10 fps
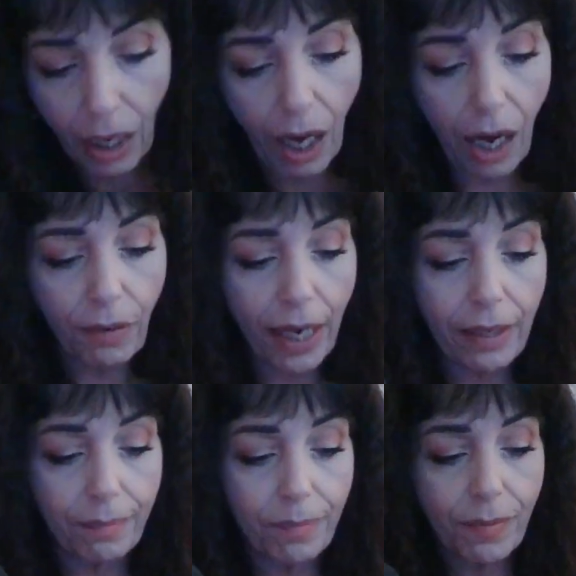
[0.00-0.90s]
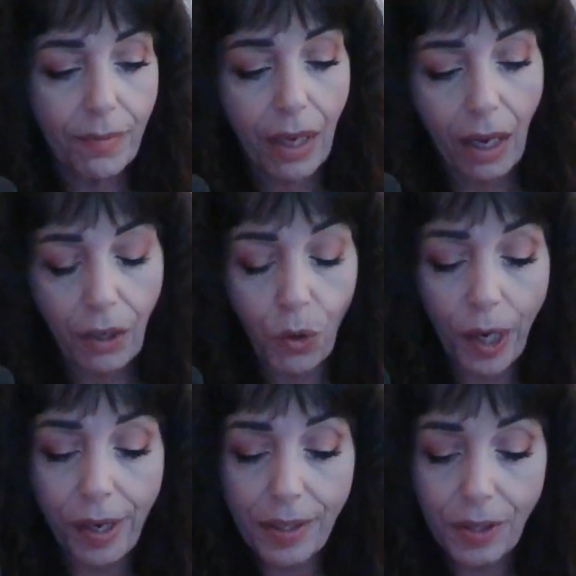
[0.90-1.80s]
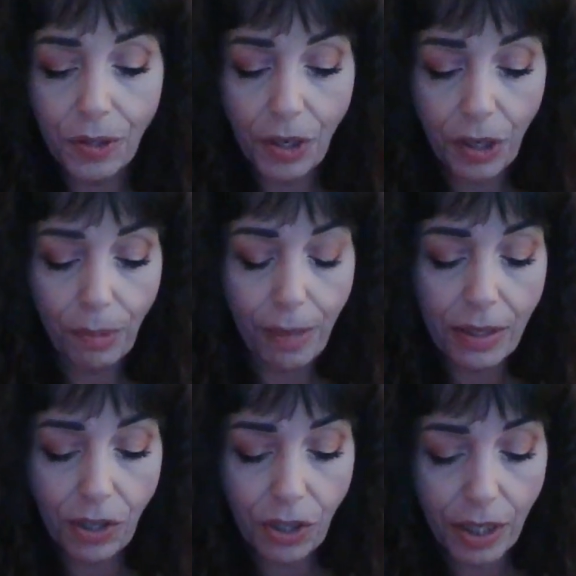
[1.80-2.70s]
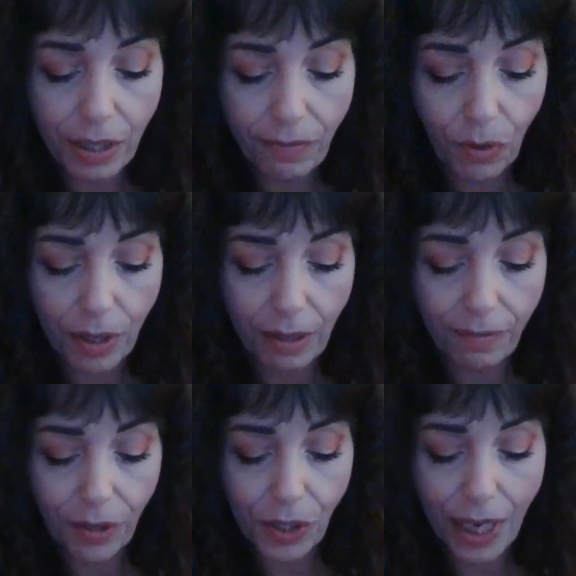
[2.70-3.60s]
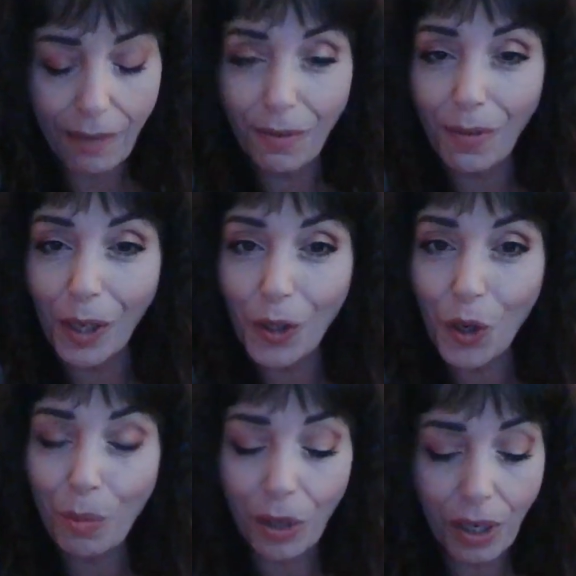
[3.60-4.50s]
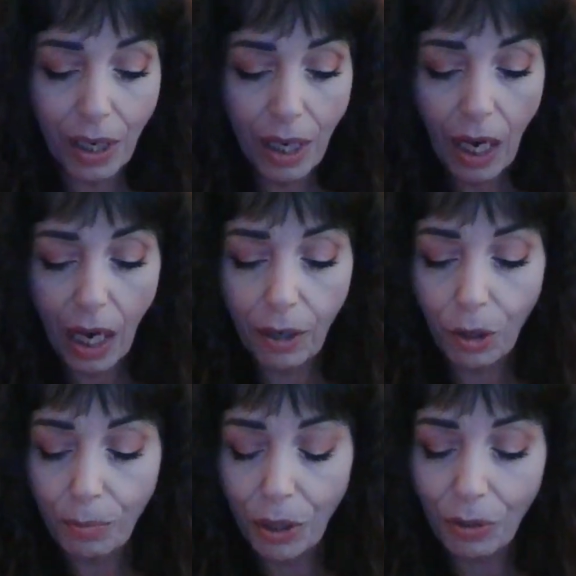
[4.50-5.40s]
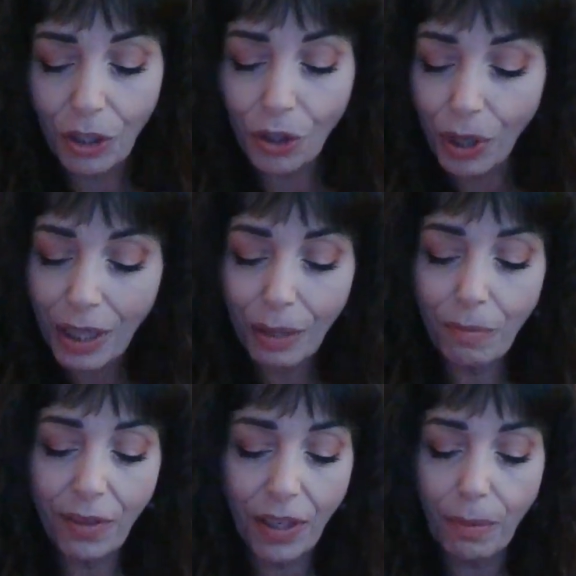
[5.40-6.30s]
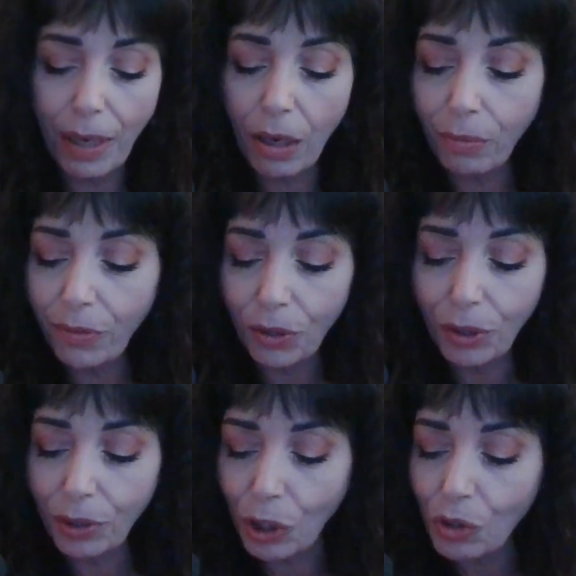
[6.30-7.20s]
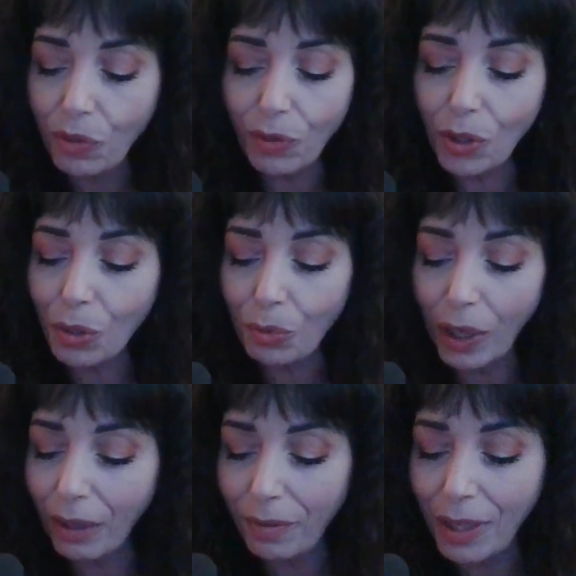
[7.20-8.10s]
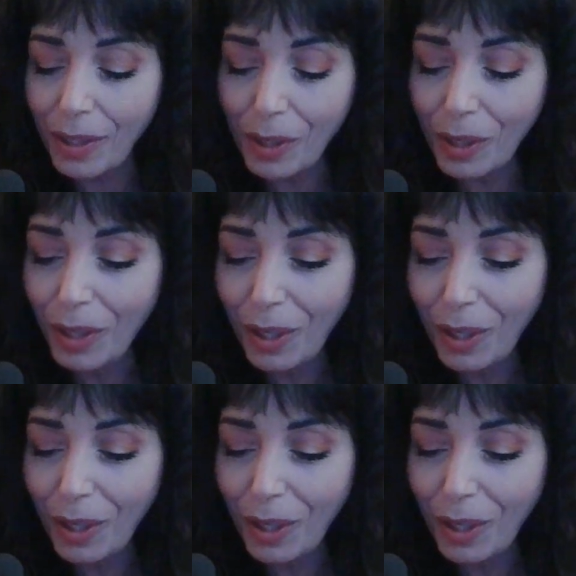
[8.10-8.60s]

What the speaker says: All right. Aquarius, those are your messages for the first half of October. I hope you enjoyed them, found them helpful, useful, relevant,